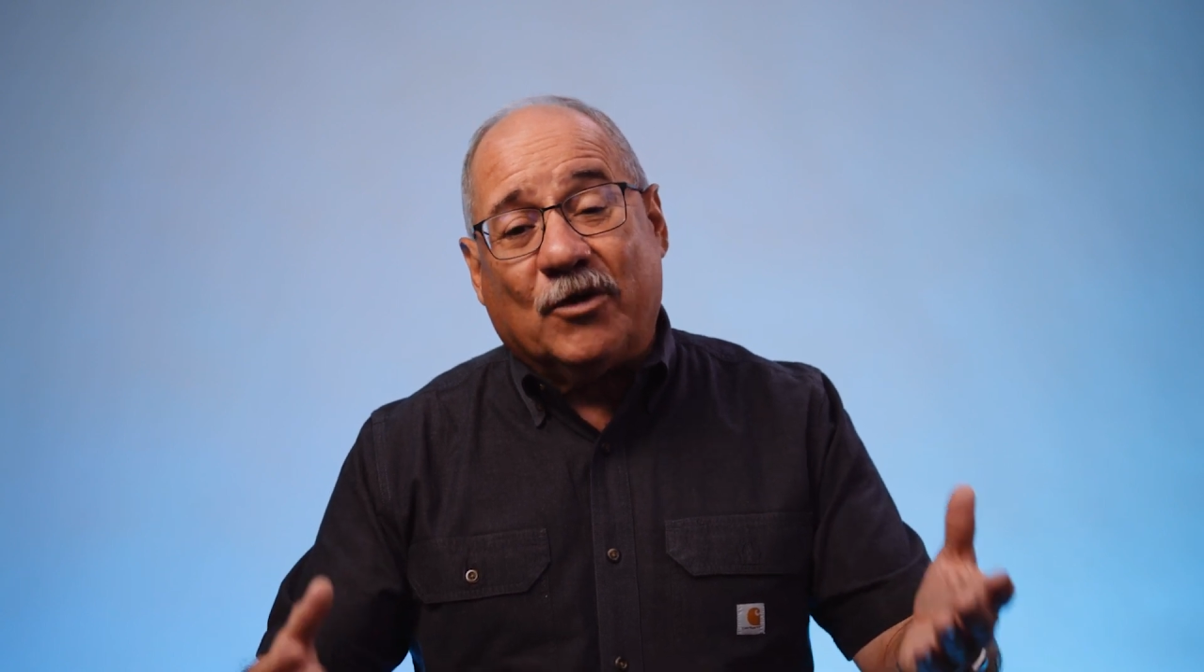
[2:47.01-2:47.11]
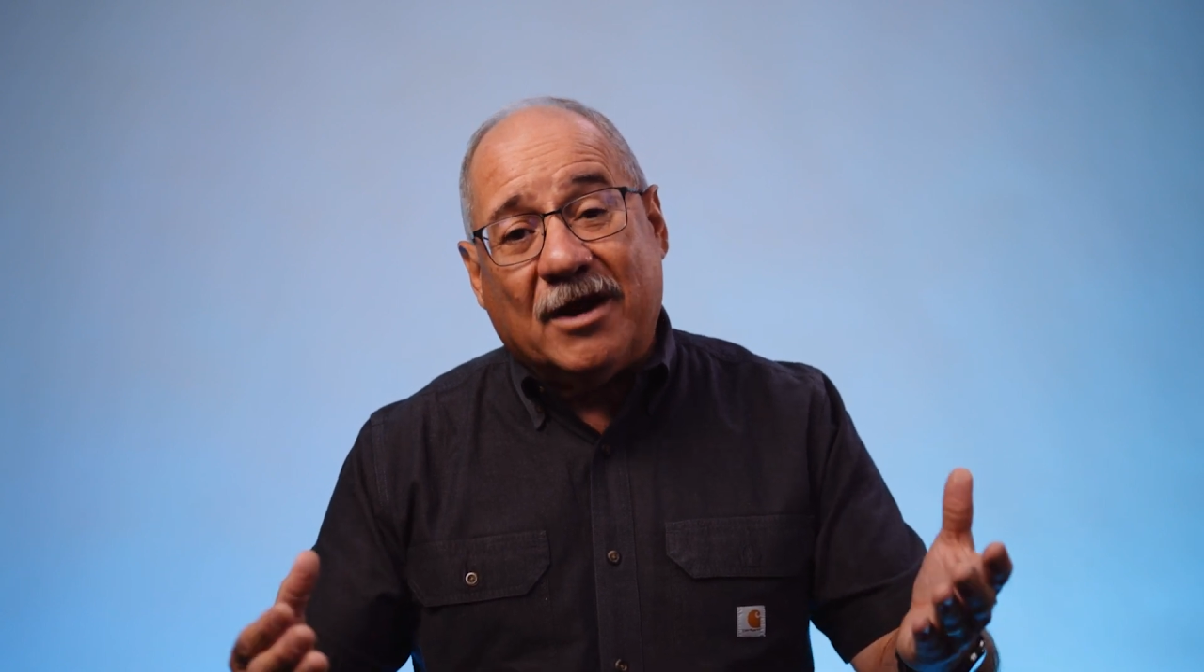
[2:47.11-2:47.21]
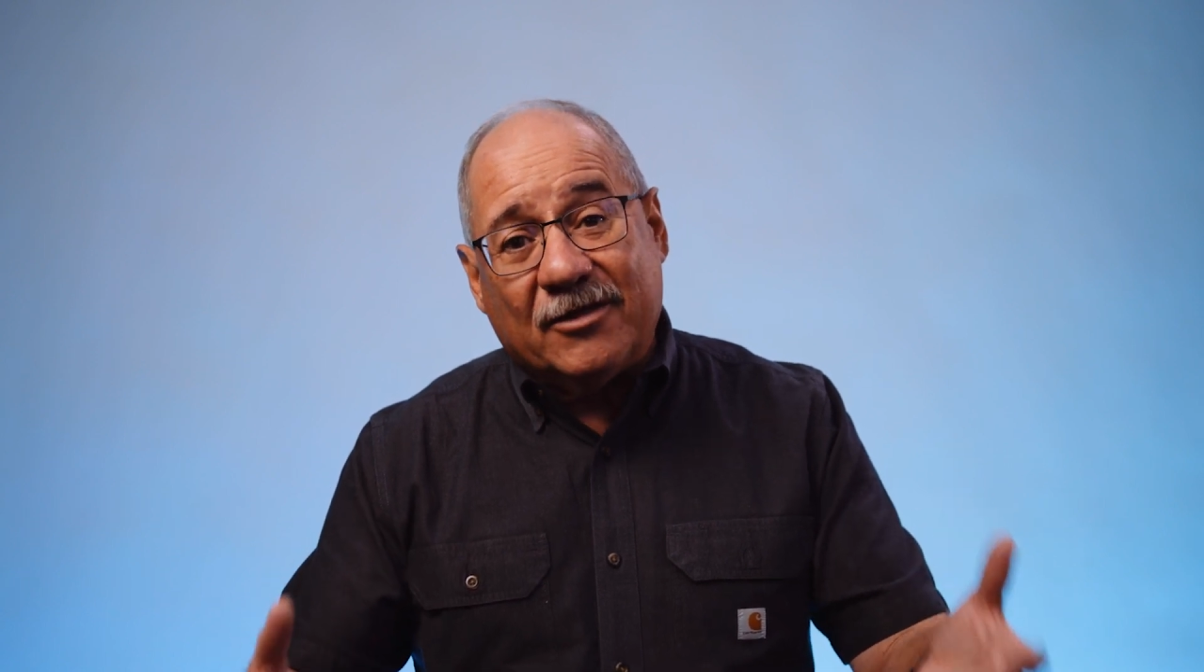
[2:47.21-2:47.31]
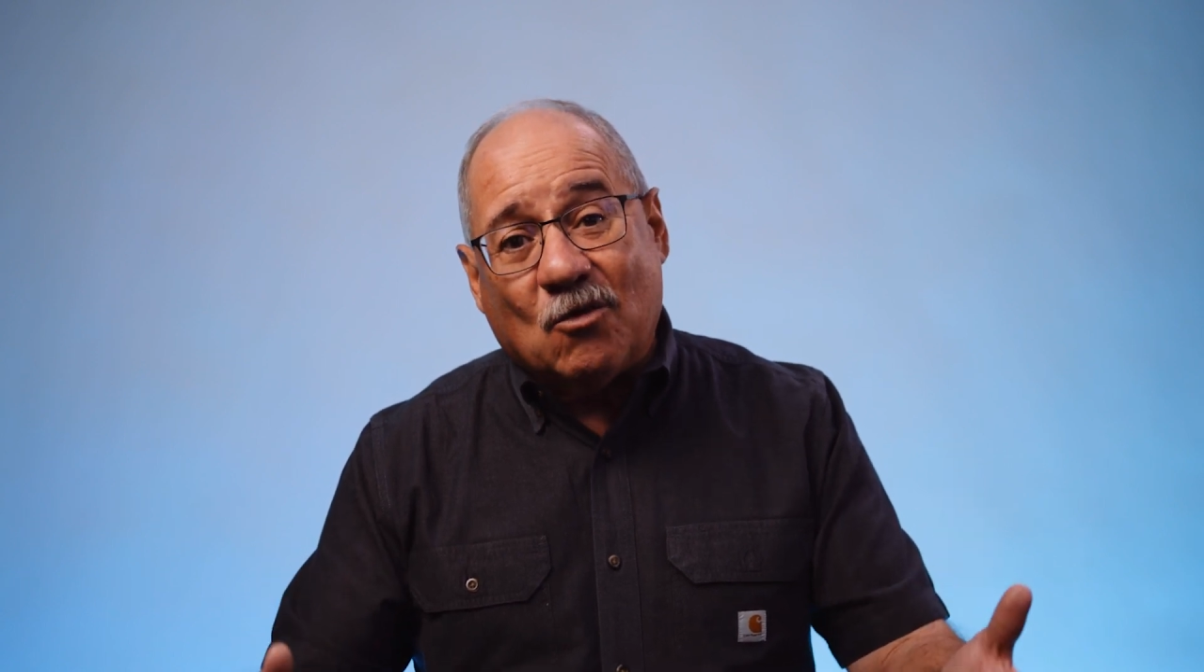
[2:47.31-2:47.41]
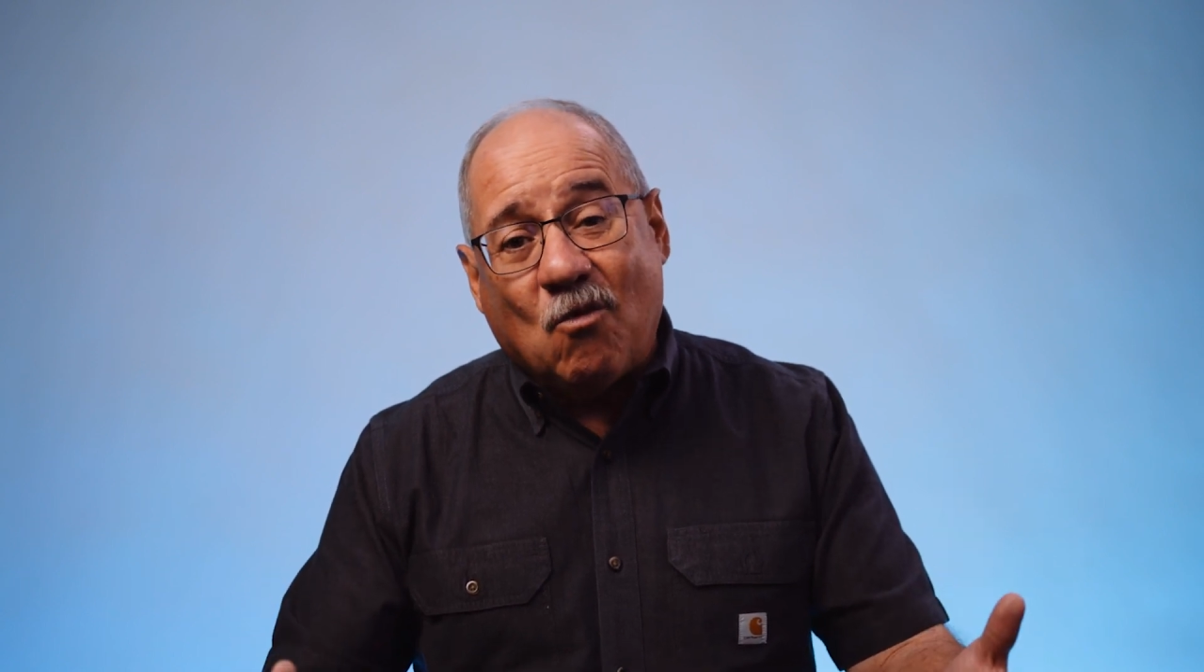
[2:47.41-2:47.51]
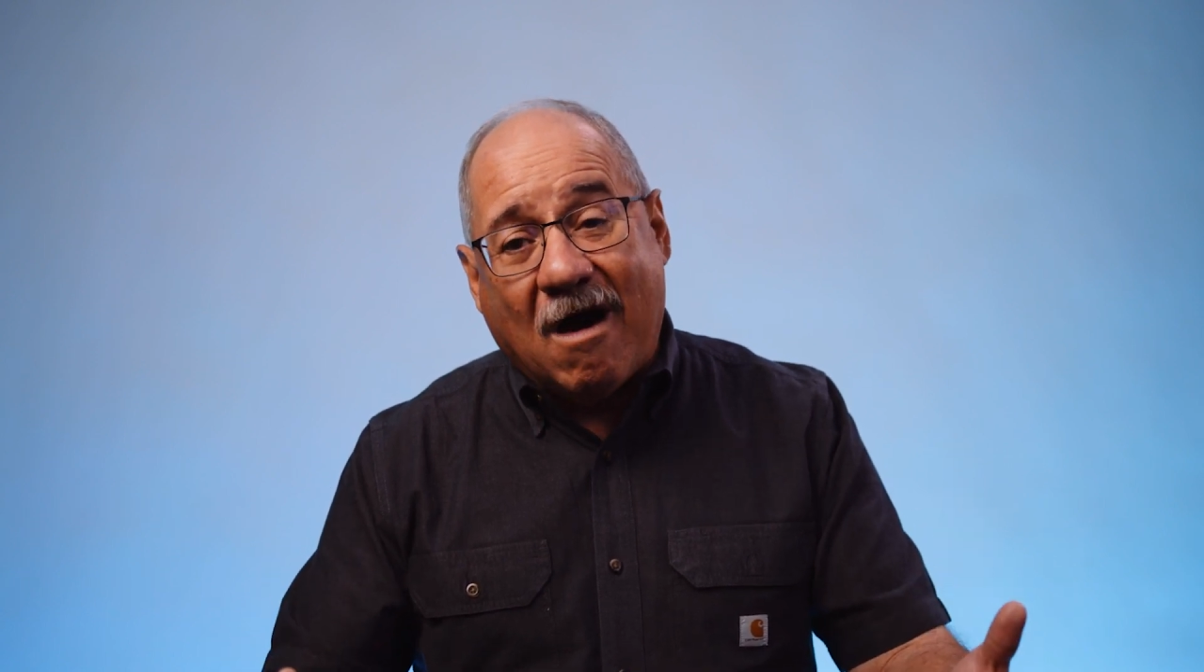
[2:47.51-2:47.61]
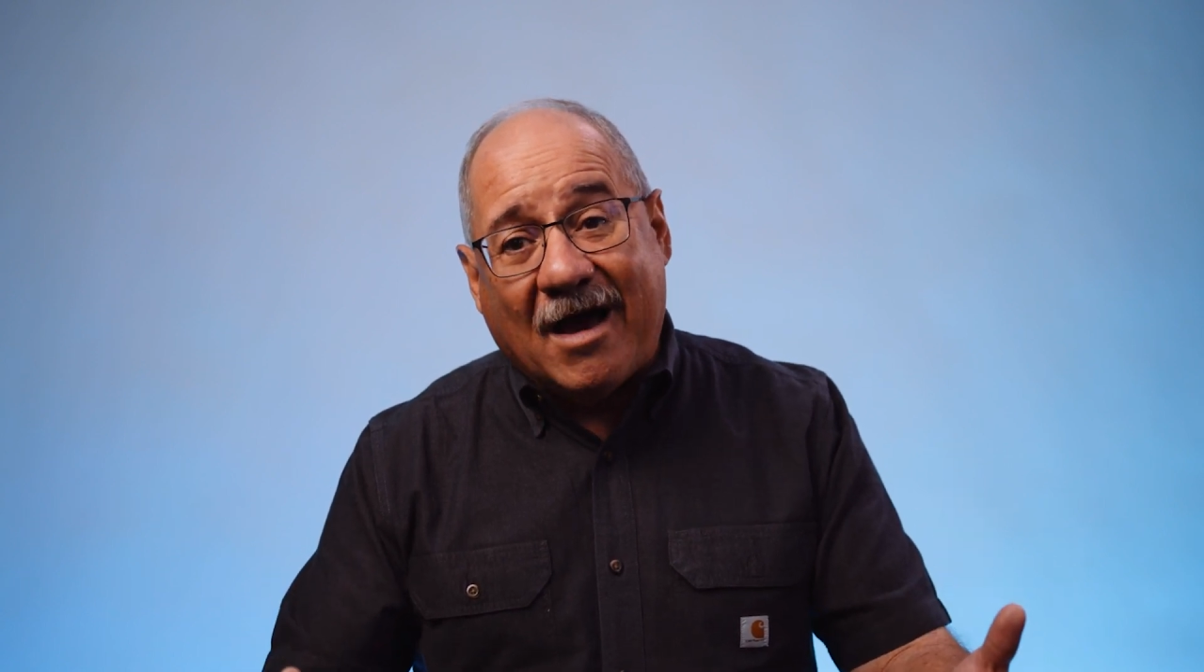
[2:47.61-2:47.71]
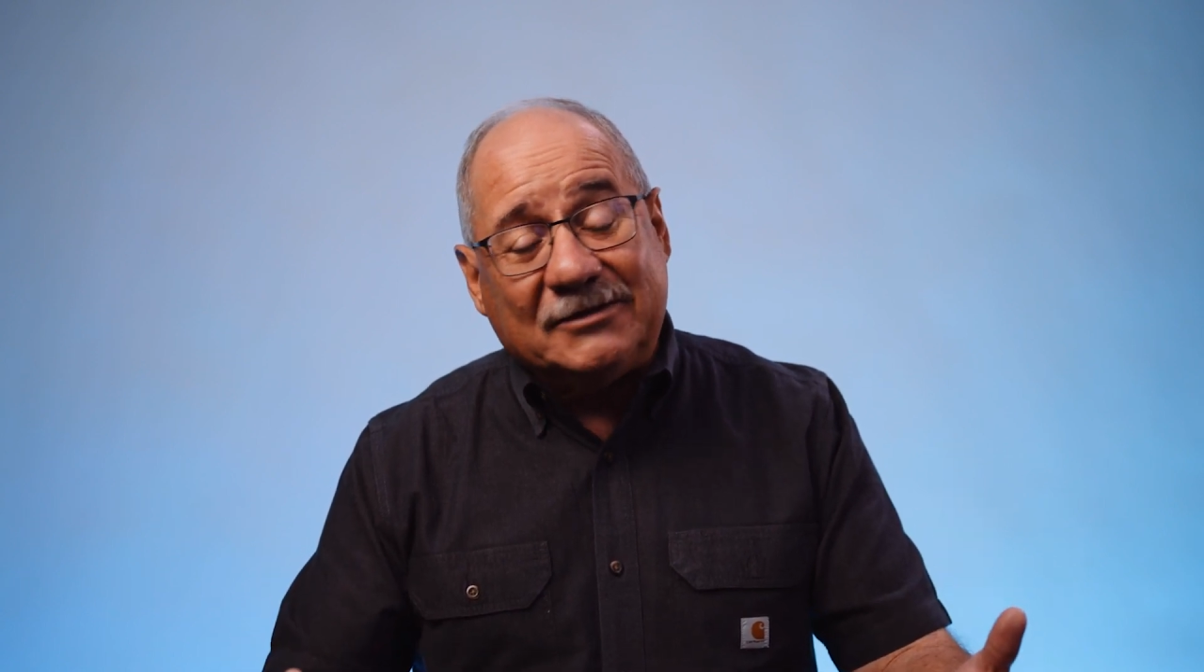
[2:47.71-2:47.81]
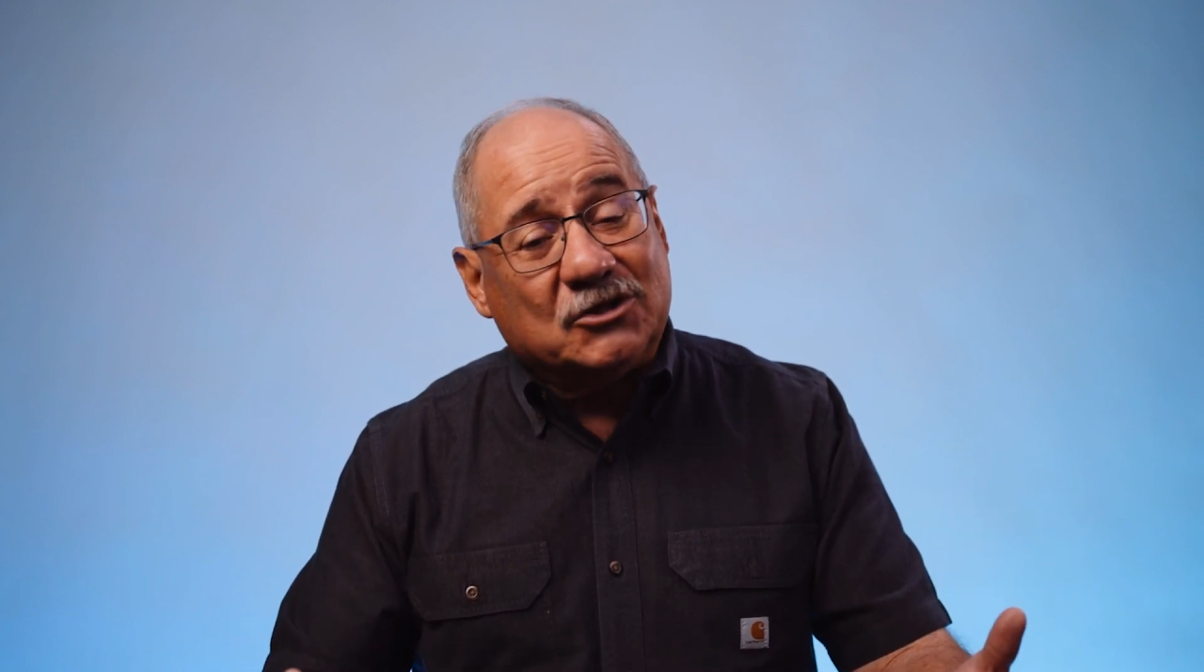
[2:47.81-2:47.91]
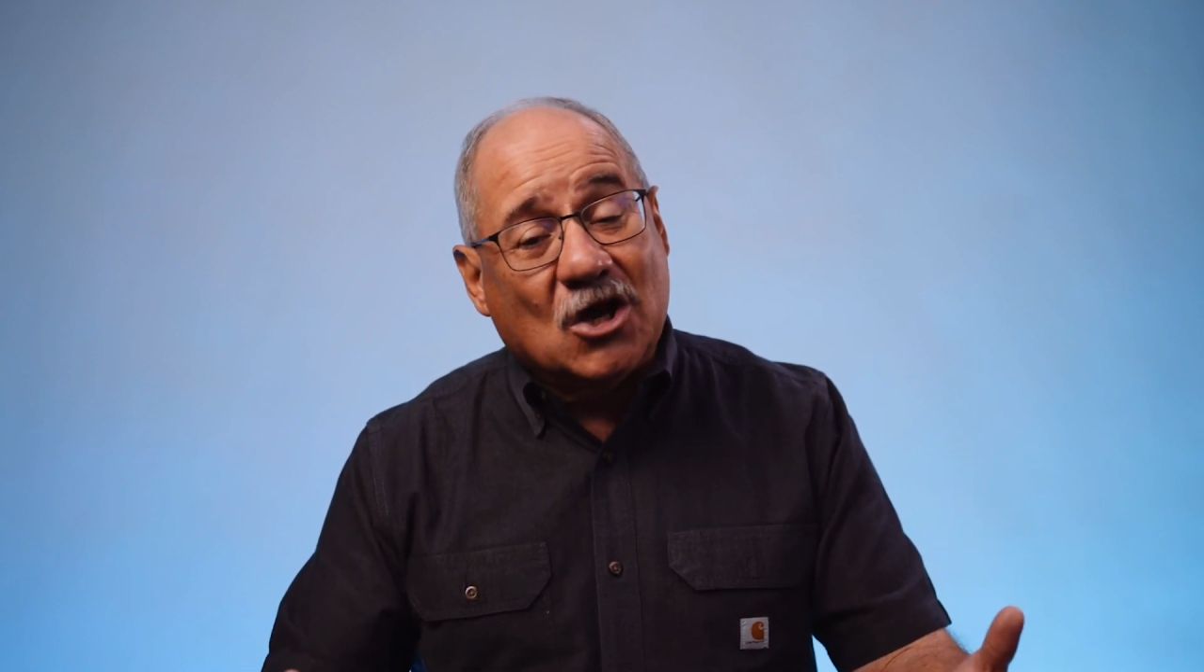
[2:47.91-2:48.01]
would otherwise